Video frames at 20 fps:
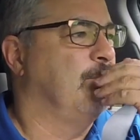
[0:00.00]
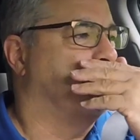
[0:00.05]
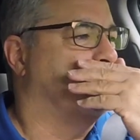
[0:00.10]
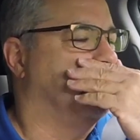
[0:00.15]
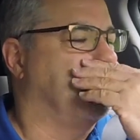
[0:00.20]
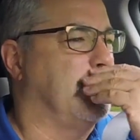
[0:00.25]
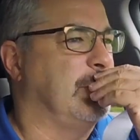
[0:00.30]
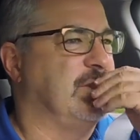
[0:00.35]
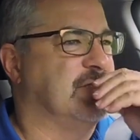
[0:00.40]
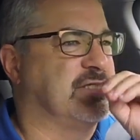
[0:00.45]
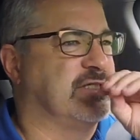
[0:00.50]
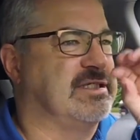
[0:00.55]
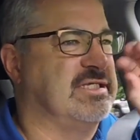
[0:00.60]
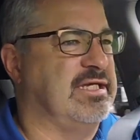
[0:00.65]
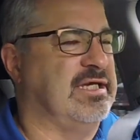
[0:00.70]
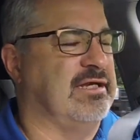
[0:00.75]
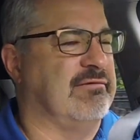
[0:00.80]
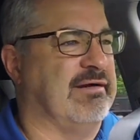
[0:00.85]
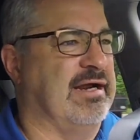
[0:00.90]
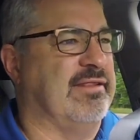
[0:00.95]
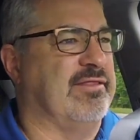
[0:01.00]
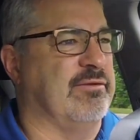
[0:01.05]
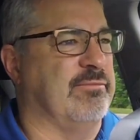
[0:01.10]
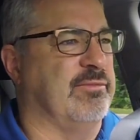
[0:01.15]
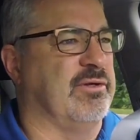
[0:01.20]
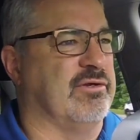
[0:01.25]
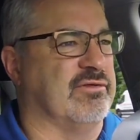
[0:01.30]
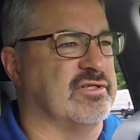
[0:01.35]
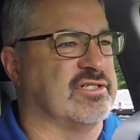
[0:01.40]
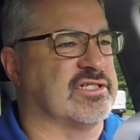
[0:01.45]
where you see it right in the
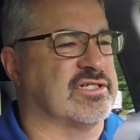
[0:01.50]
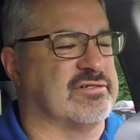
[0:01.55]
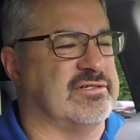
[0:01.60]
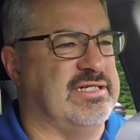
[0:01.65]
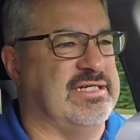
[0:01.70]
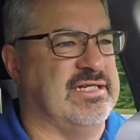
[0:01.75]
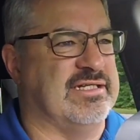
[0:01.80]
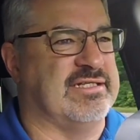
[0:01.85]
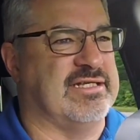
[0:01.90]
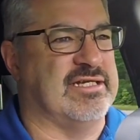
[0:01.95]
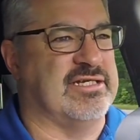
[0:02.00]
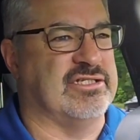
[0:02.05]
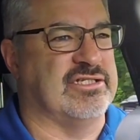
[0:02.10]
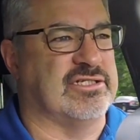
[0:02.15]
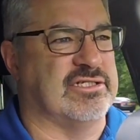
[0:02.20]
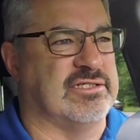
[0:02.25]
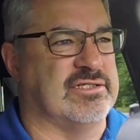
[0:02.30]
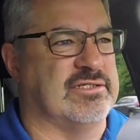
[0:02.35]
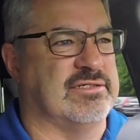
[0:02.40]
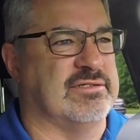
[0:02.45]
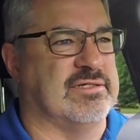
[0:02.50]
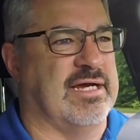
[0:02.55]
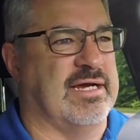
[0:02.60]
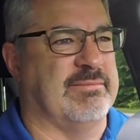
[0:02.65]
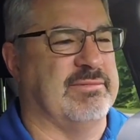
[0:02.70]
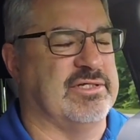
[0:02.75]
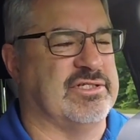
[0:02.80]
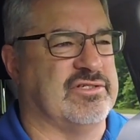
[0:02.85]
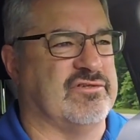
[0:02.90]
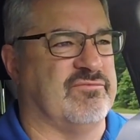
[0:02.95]
middle of the screen, it tells you how
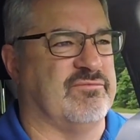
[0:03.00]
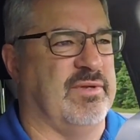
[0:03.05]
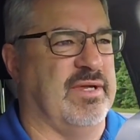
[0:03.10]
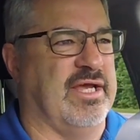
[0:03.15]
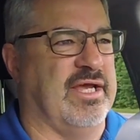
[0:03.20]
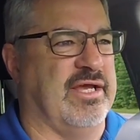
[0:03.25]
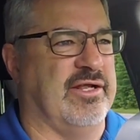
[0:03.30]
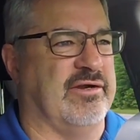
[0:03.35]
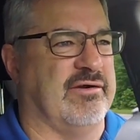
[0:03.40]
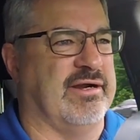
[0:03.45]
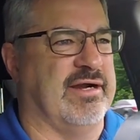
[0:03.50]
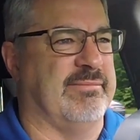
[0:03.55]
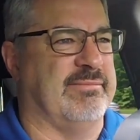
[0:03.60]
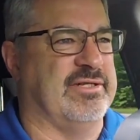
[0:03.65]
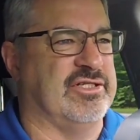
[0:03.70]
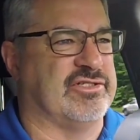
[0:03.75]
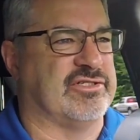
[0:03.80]
much you've made or how many